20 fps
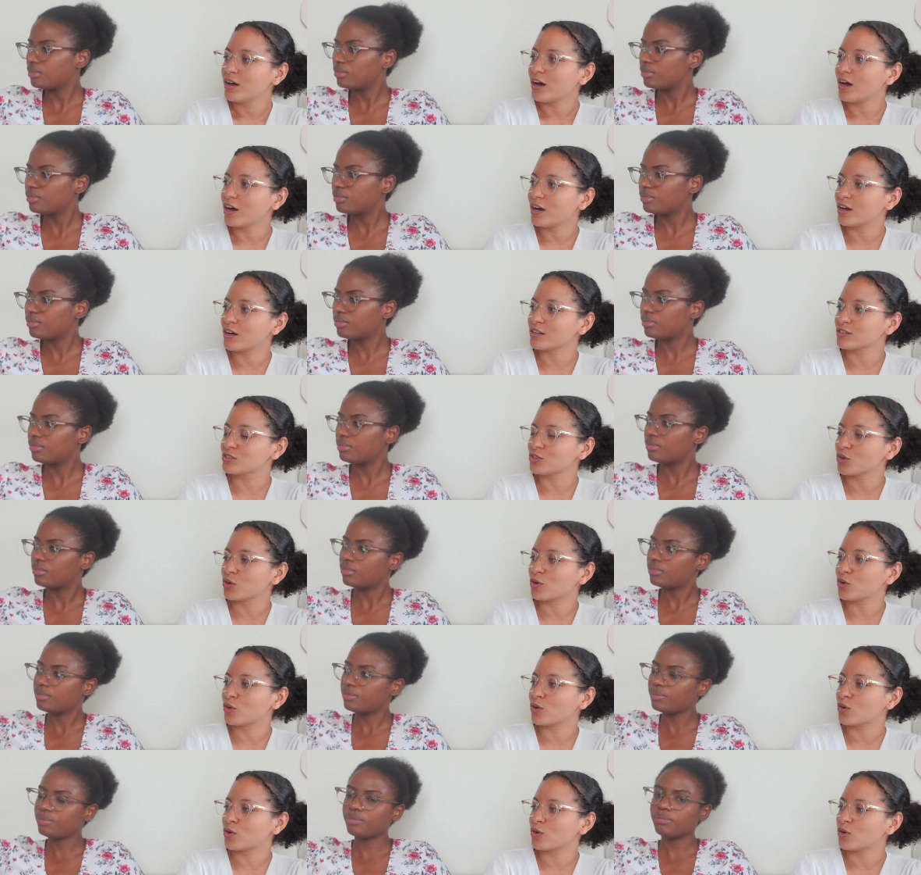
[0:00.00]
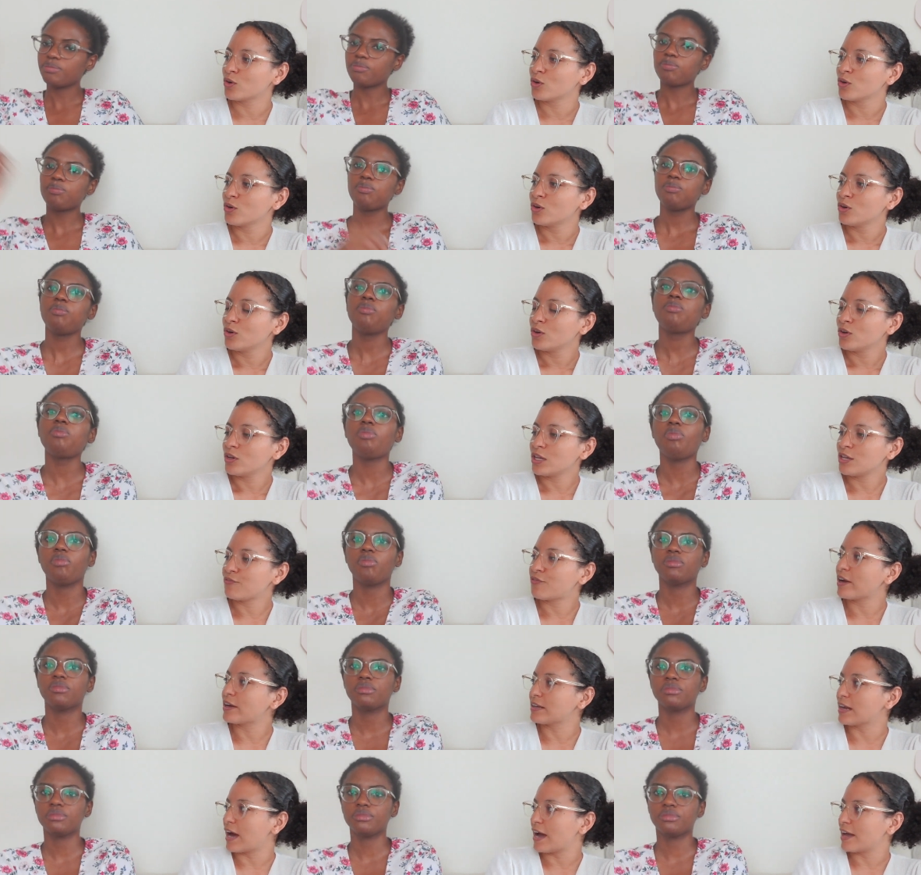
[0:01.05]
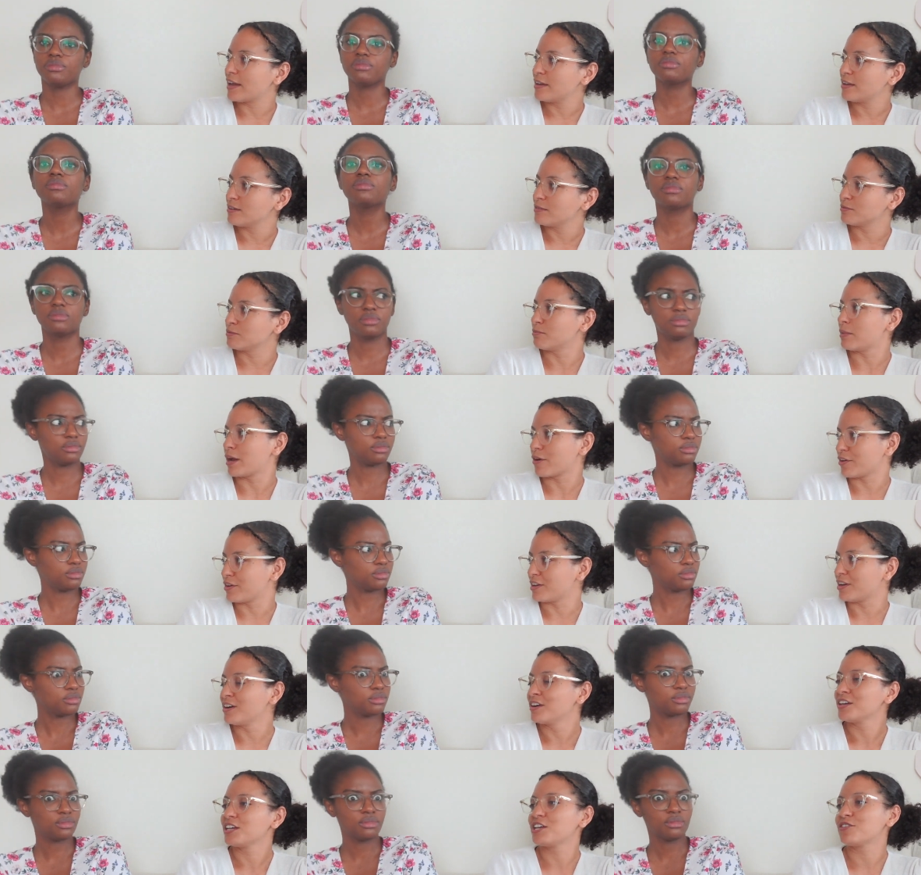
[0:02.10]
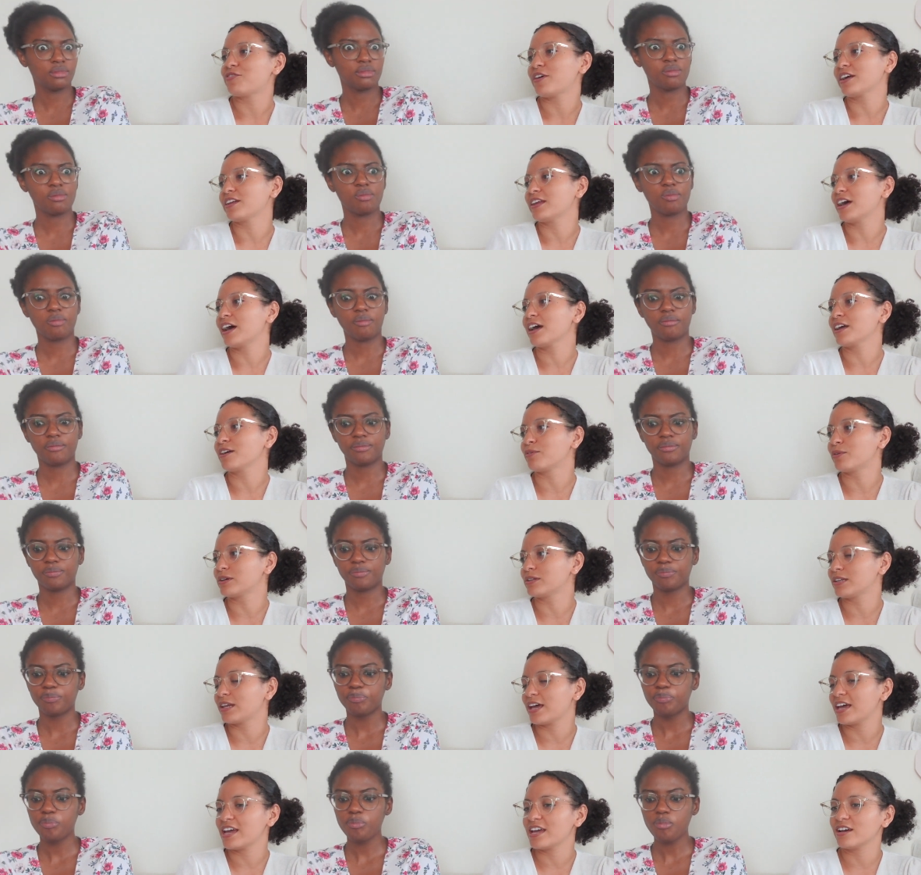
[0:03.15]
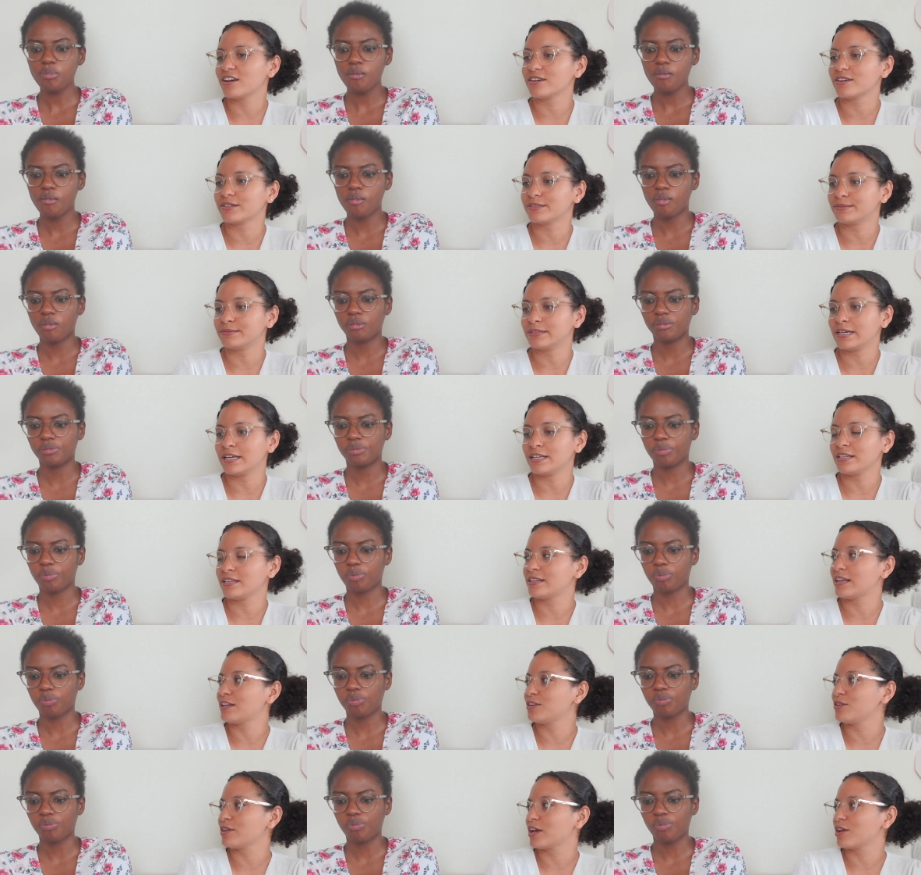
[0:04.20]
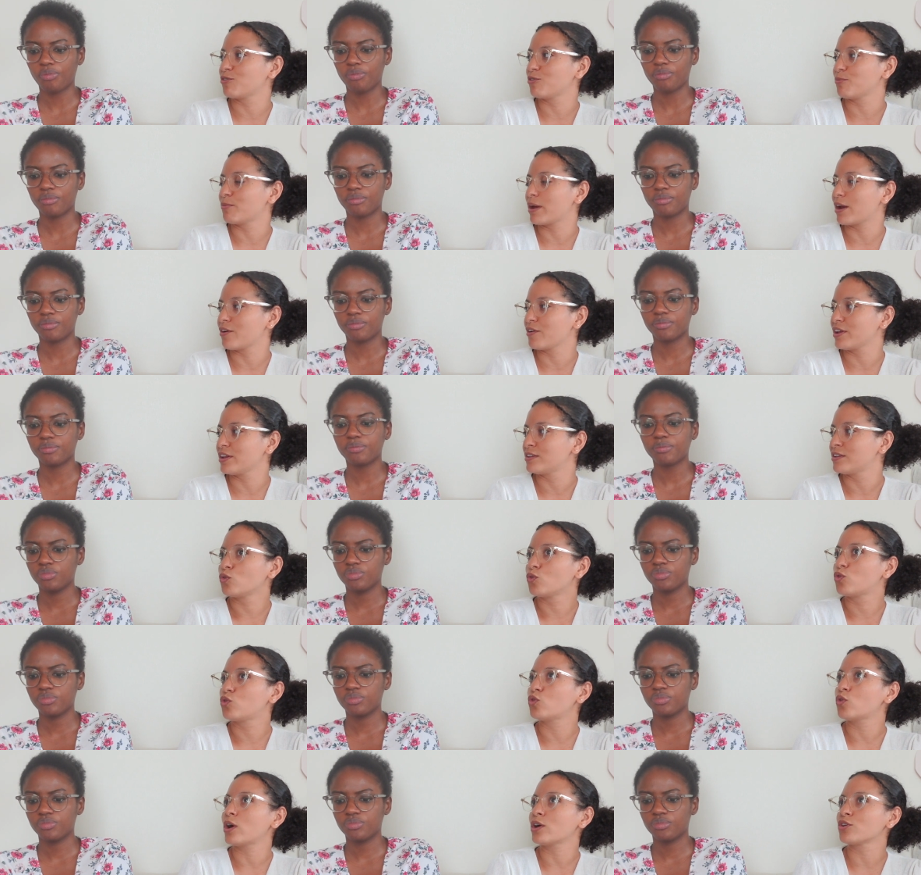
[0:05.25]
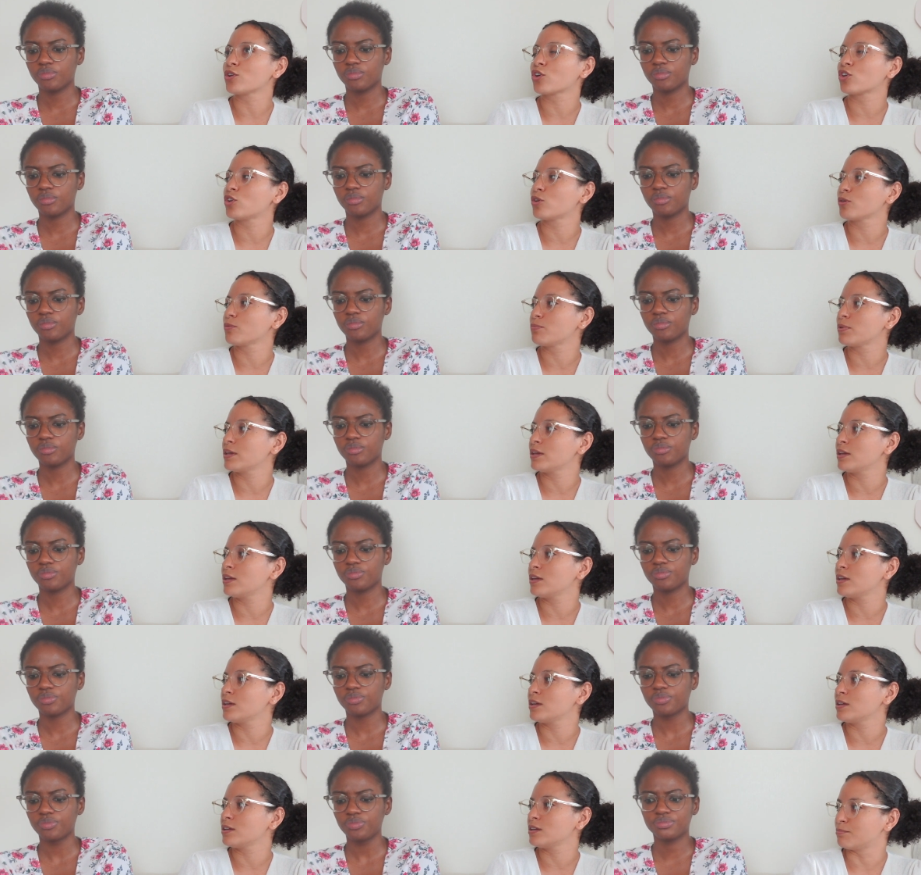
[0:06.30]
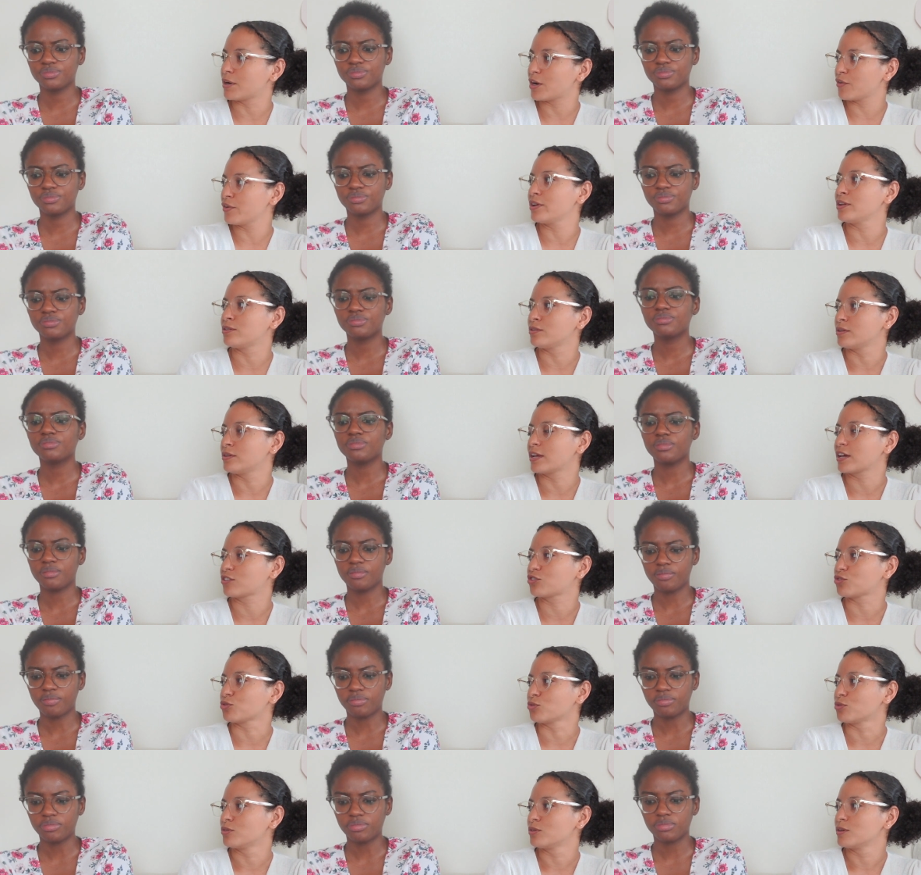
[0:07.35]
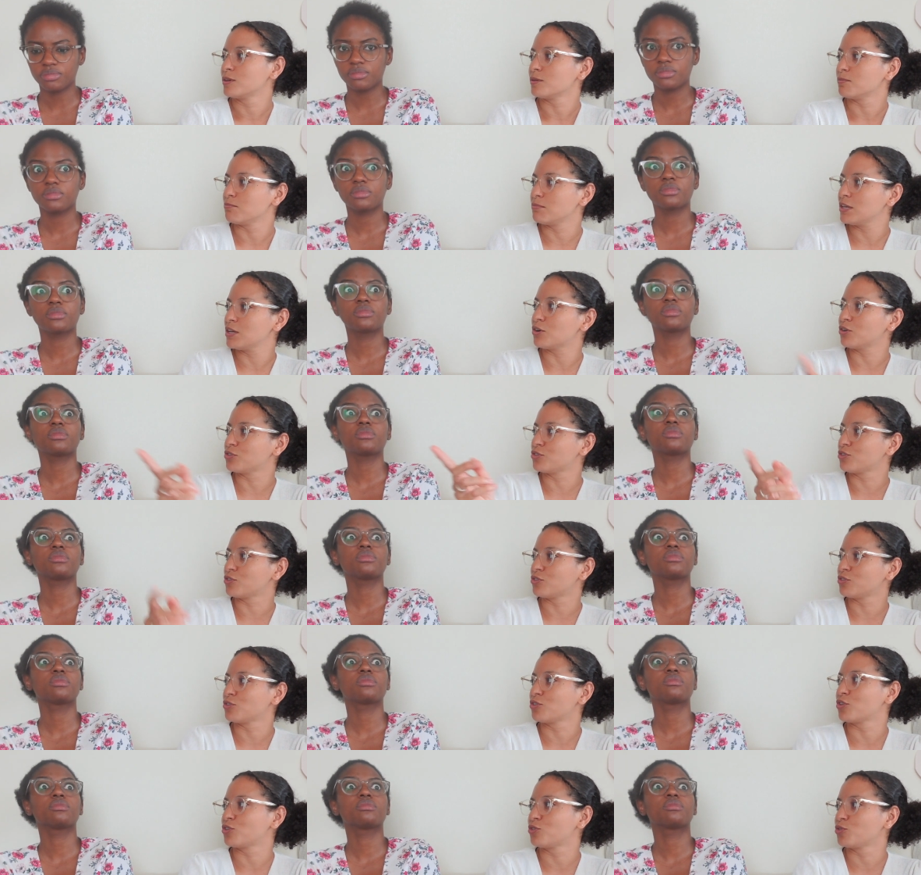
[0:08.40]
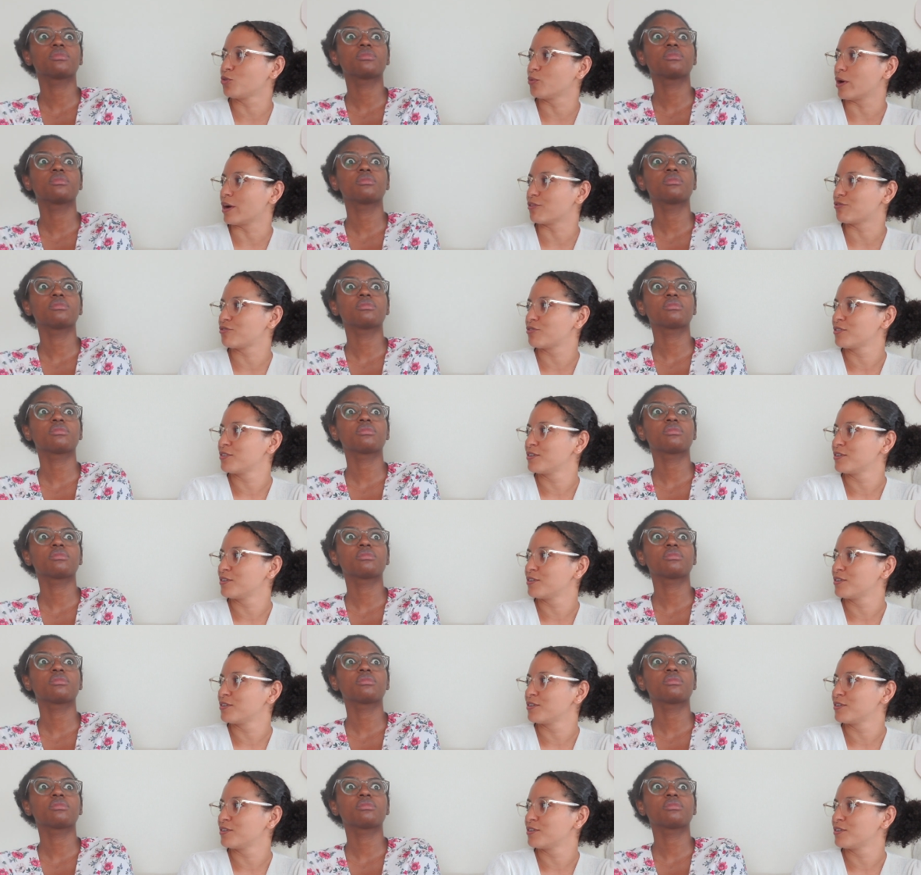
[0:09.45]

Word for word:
Speaker 1: uh, so if I die, married. Huh? If I die one day uh, and then you get remarried, who are you gonna be buried next to? Me or the, your new wife?